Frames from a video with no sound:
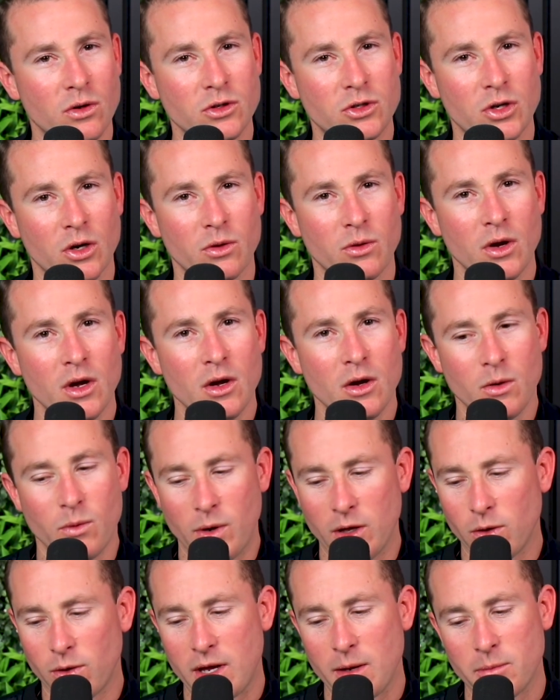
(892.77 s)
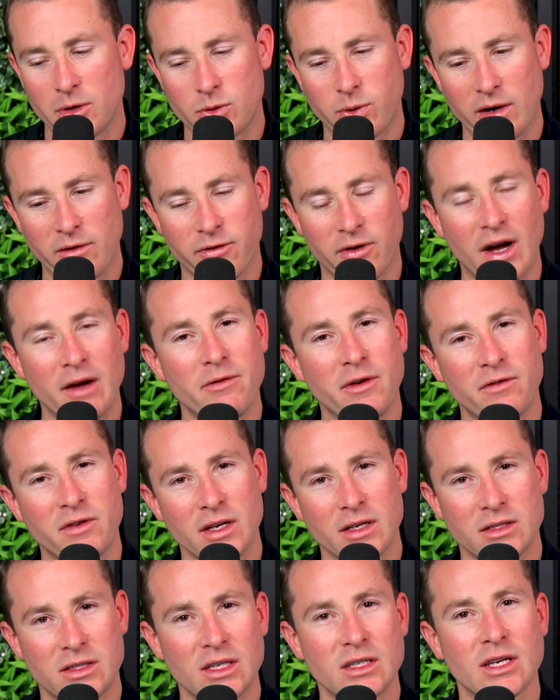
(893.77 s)
So we're looking between $550
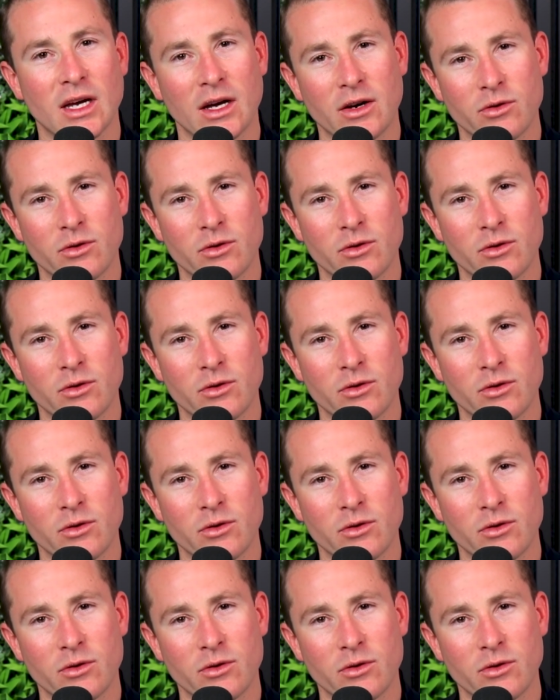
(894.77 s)
and